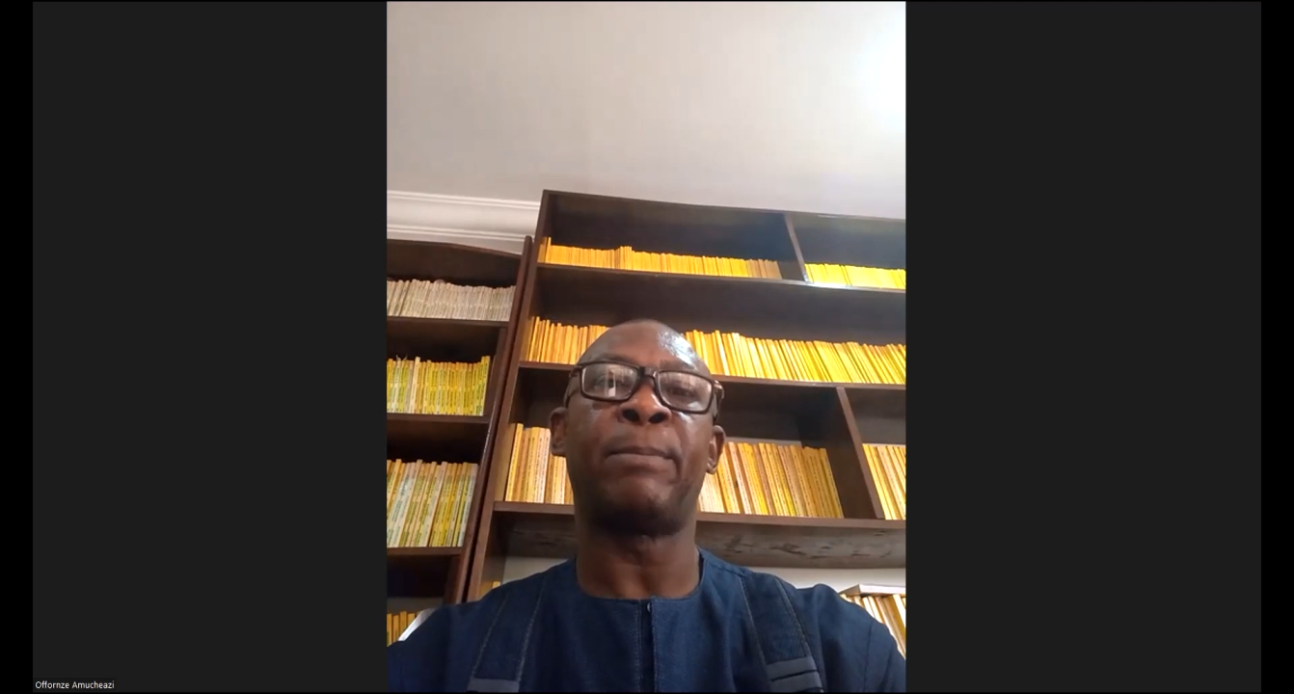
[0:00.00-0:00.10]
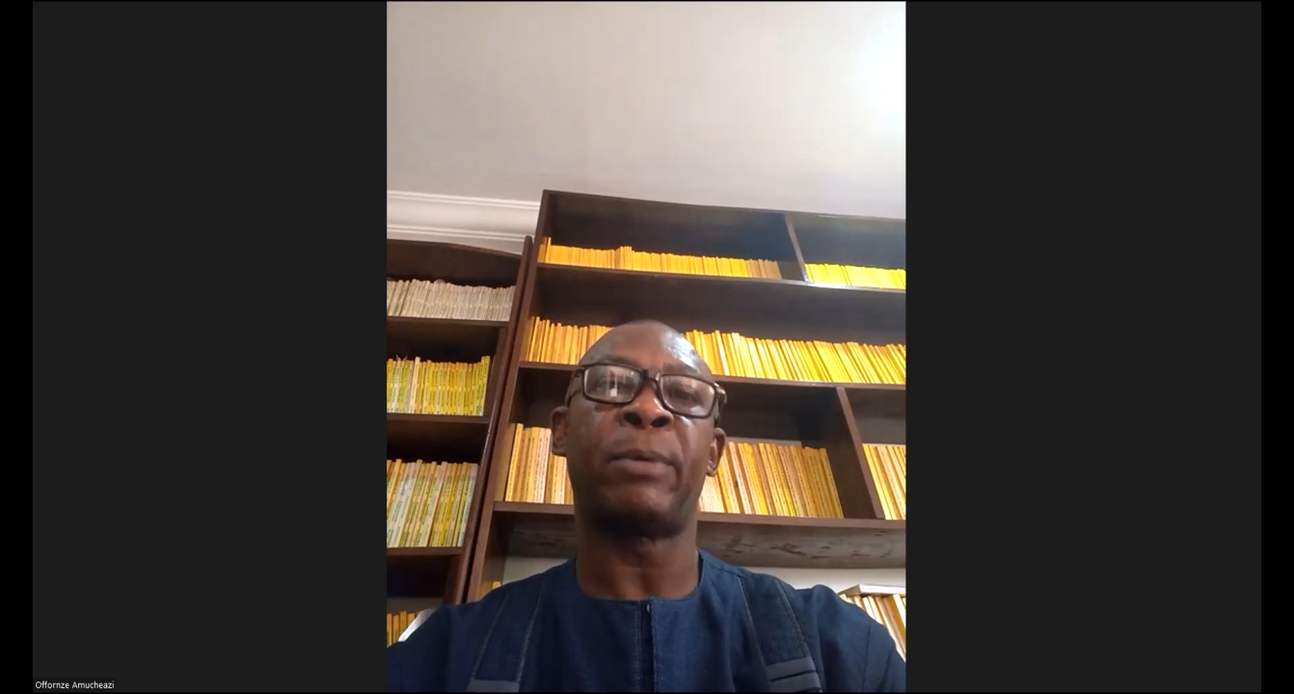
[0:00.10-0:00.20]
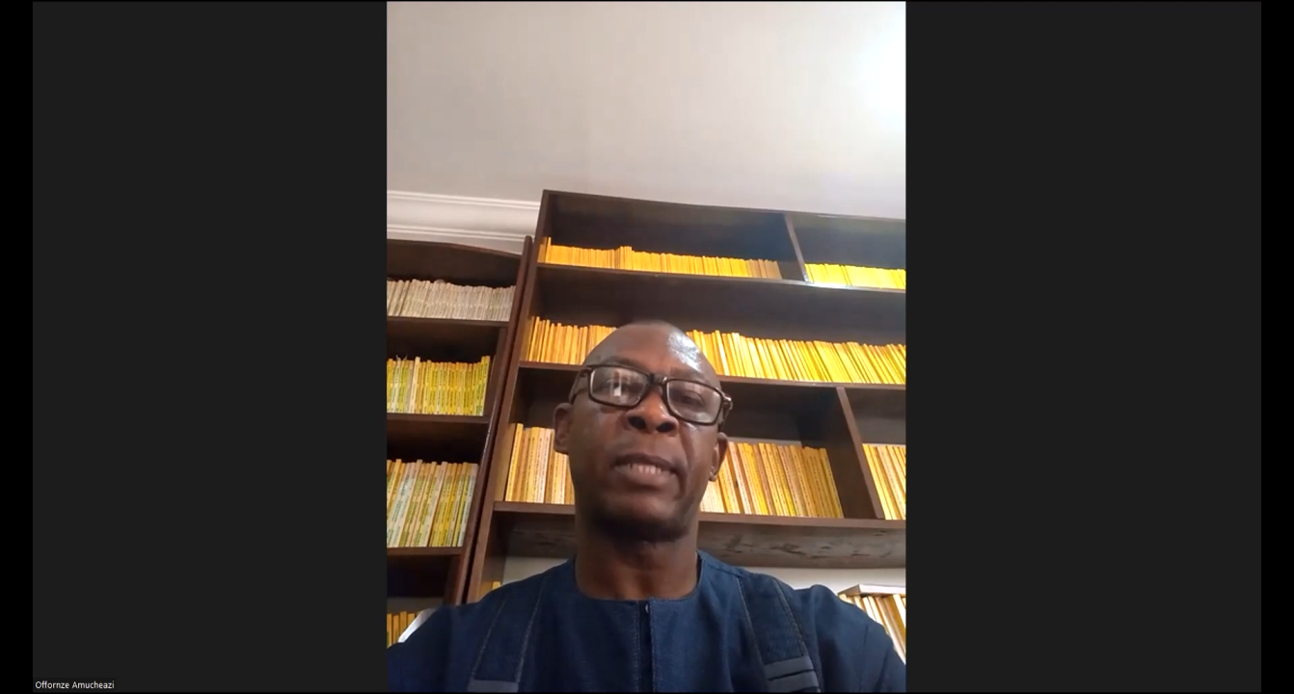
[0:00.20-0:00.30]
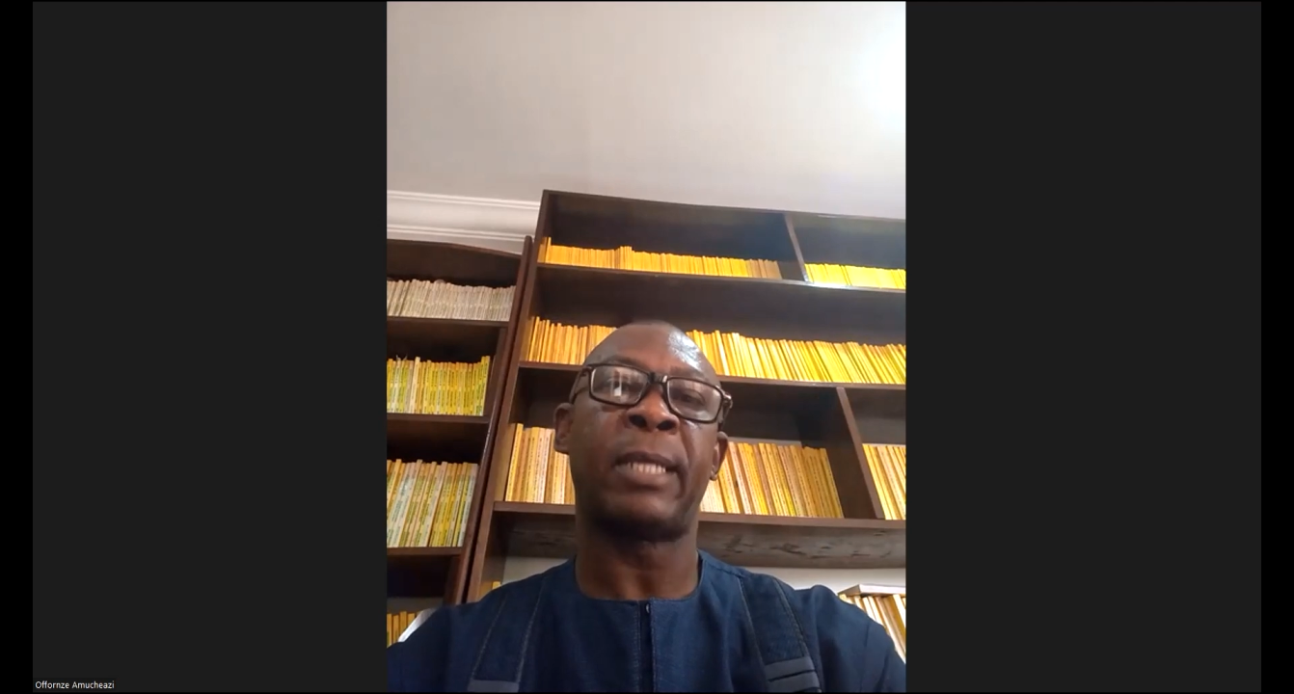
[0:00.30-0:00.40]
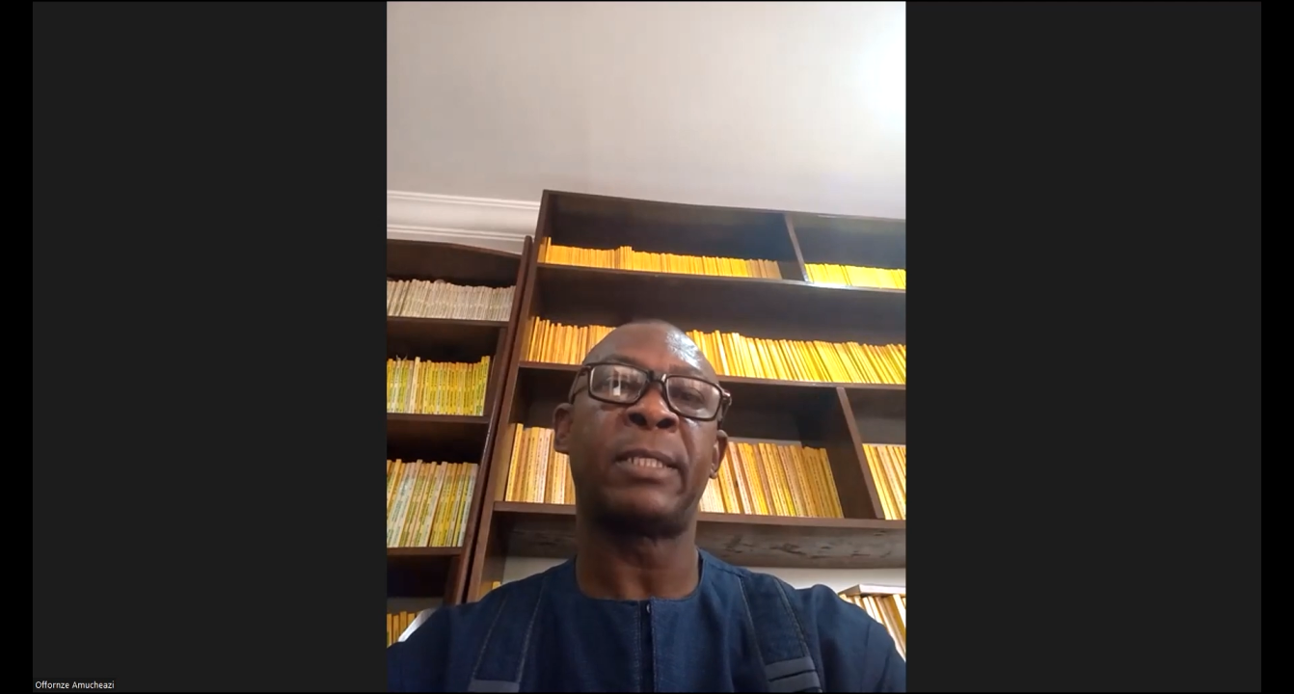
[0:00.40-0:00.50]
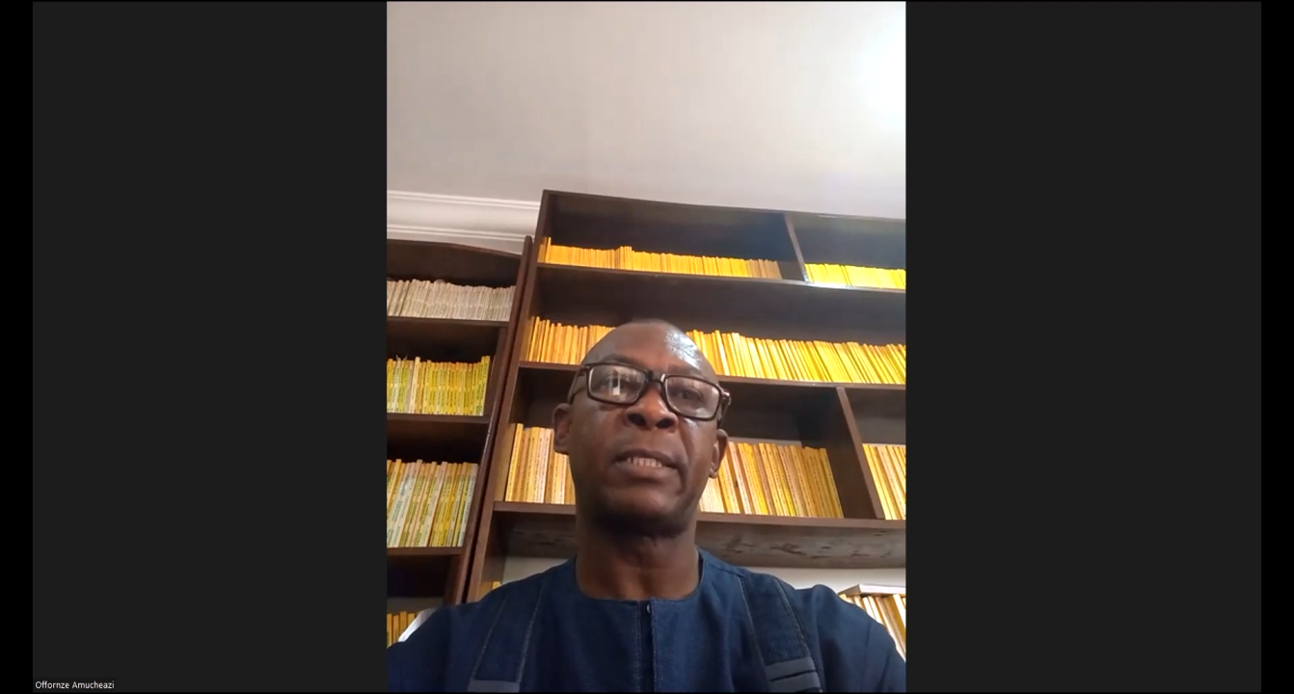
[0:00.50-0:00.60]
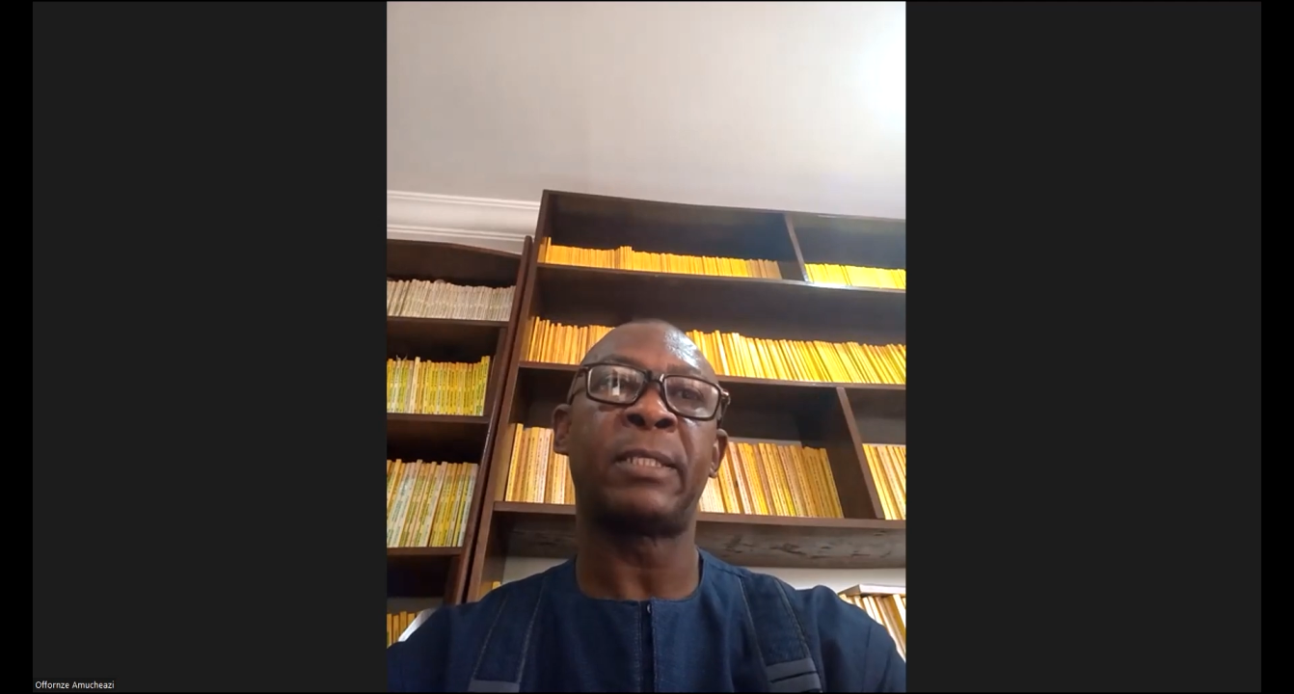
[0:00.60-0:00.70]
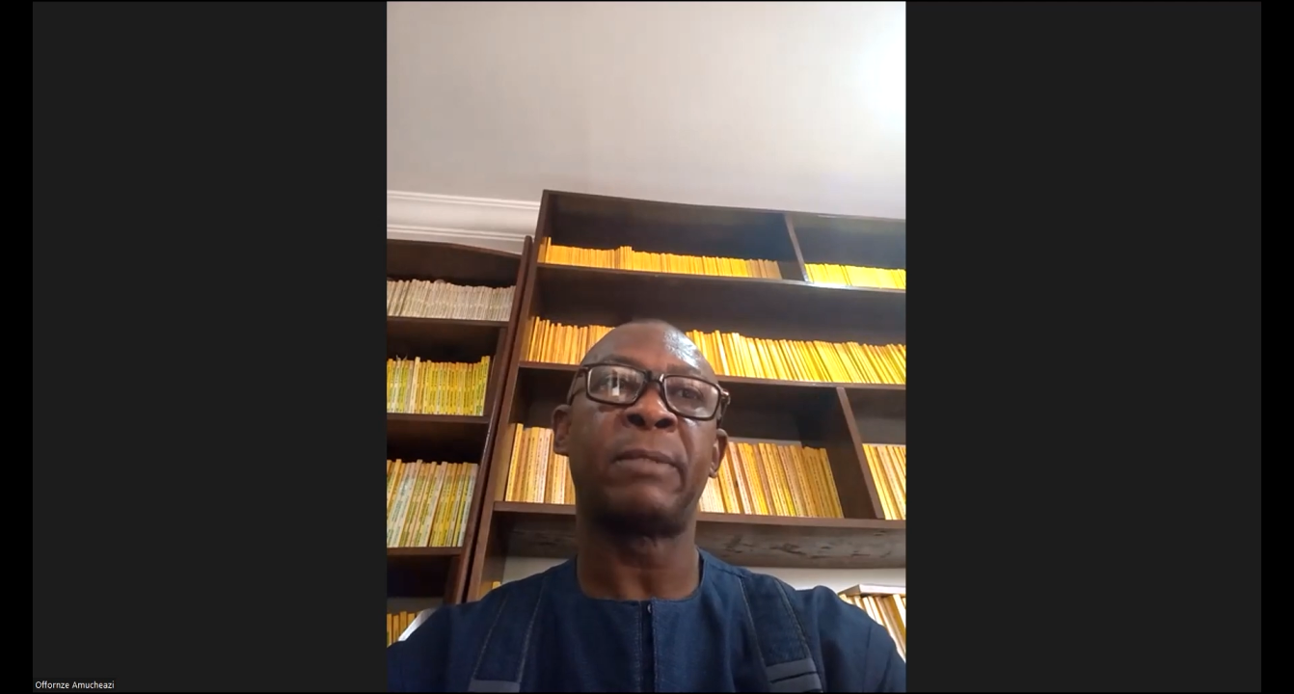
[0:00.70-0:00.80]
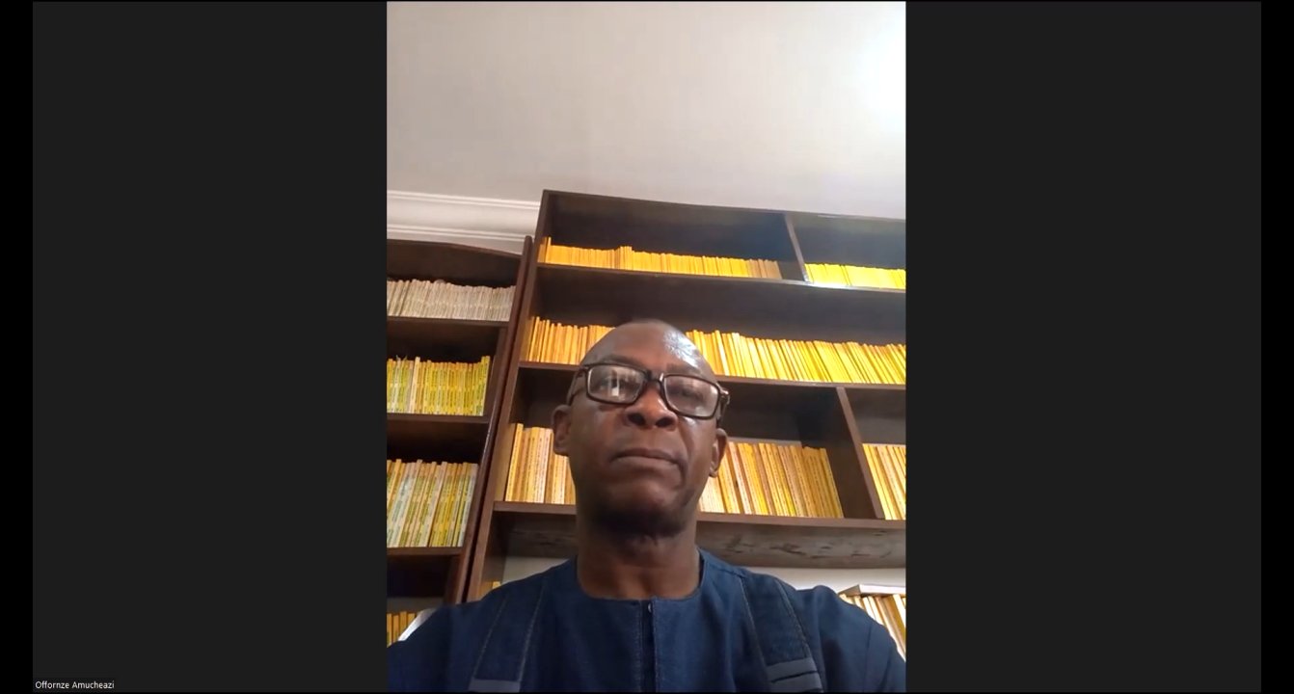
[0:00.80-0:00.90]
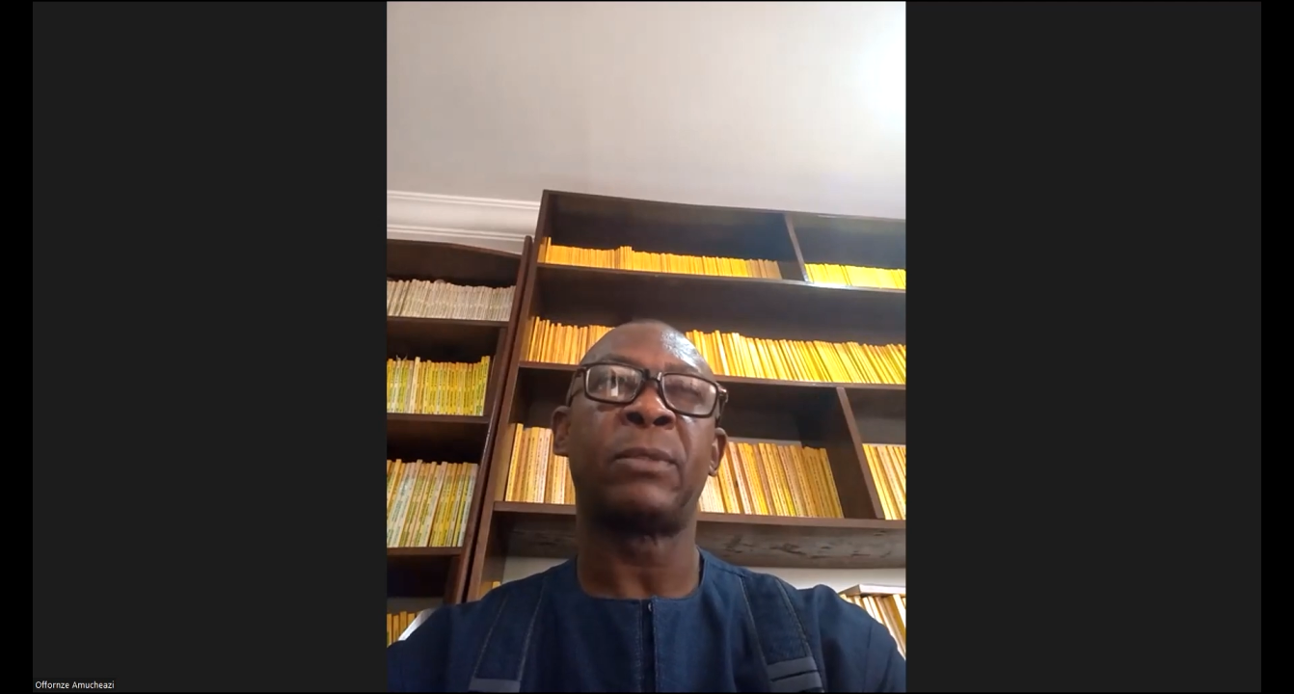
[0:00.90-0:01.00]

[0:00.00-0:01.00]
importance